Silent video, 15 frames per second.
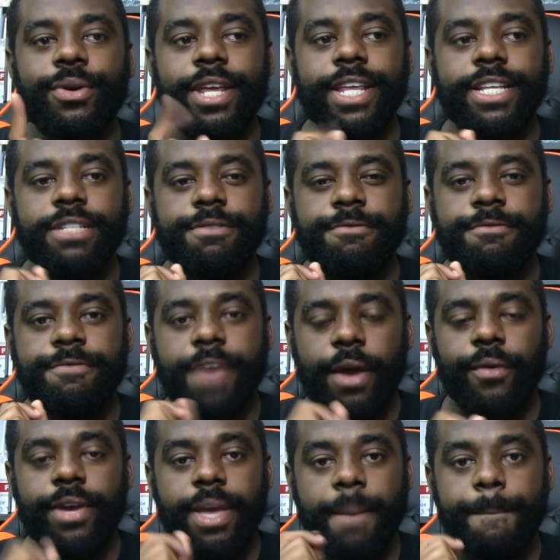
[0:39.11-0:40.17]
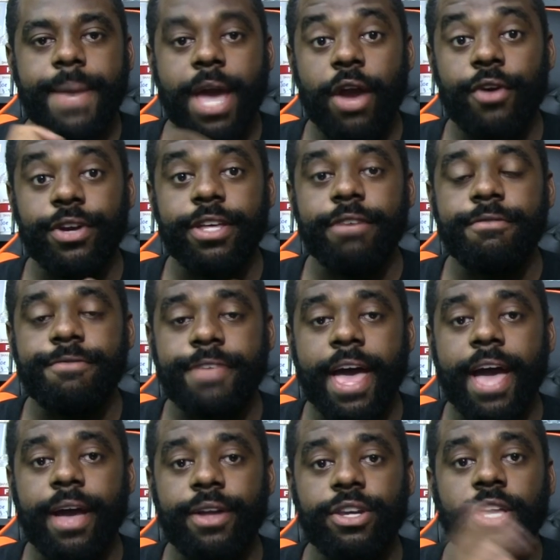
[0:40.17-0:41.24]
note, it is very imperative
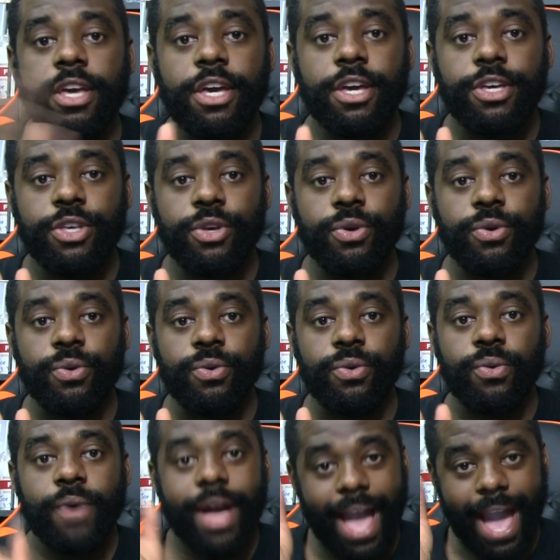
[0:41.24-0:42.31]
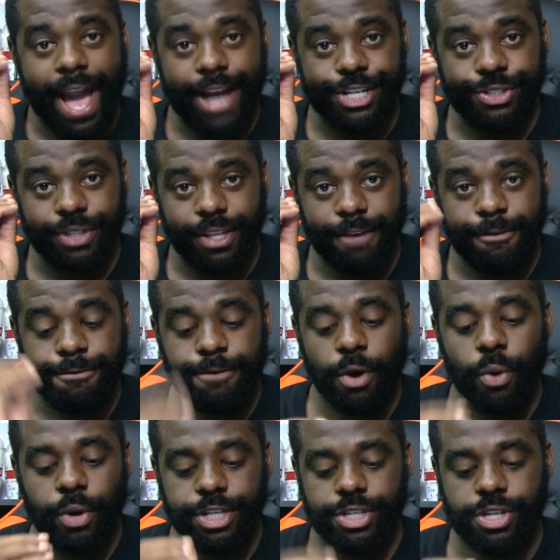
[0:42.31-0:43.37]
that you actually
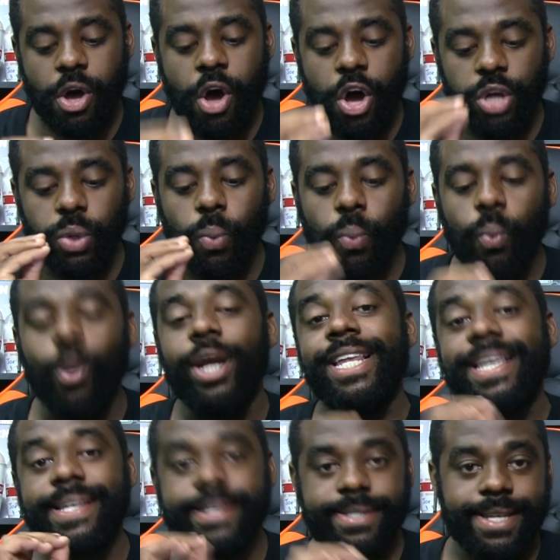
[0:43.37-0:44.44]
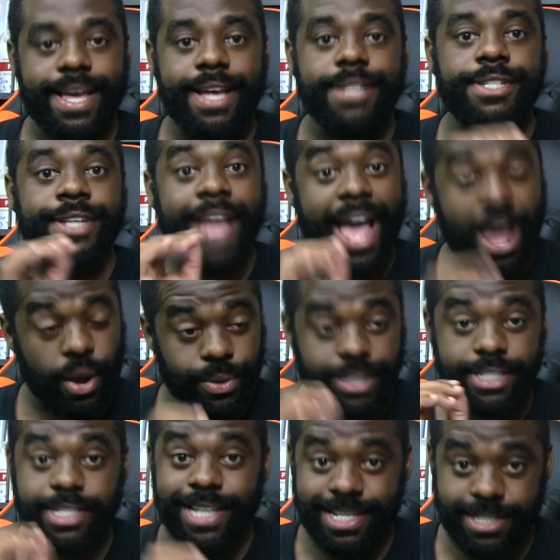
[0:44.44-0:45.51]
focus on what he says and how he
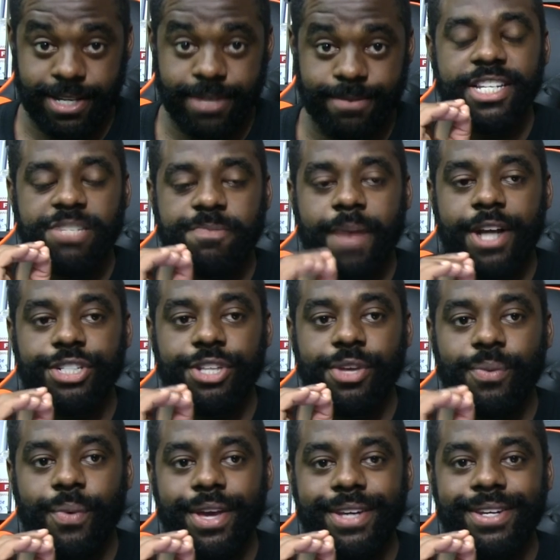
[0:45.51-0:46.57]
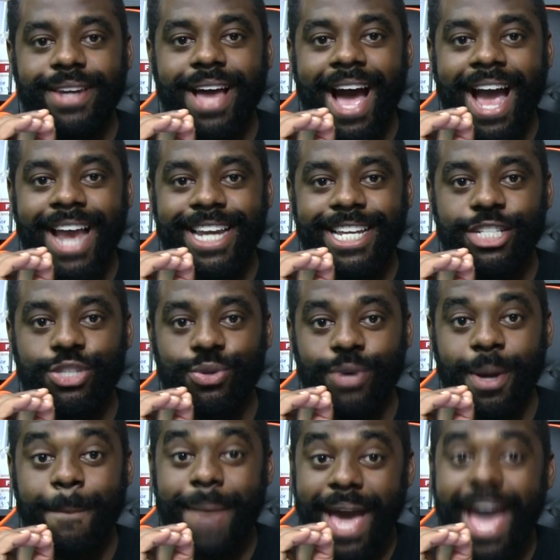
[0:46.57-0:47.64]
says it. Especially when I need to
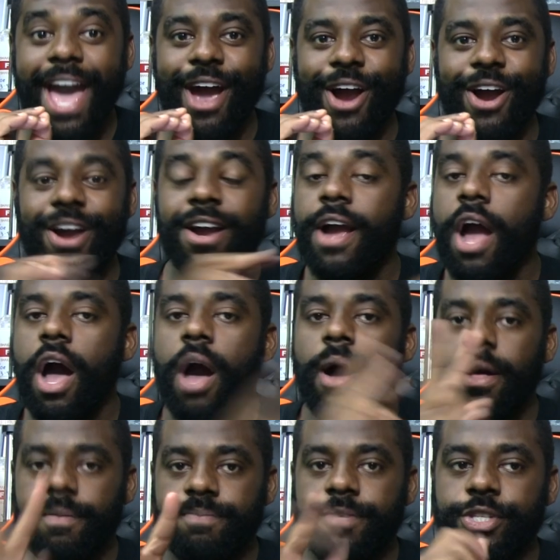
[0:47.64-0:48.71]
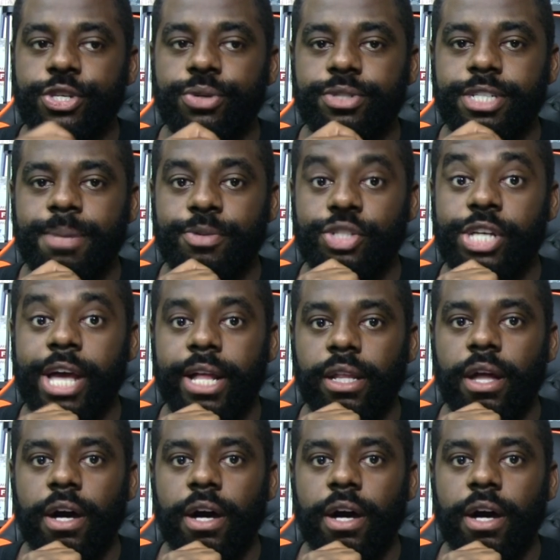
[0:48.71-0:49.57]
compare the two separate chat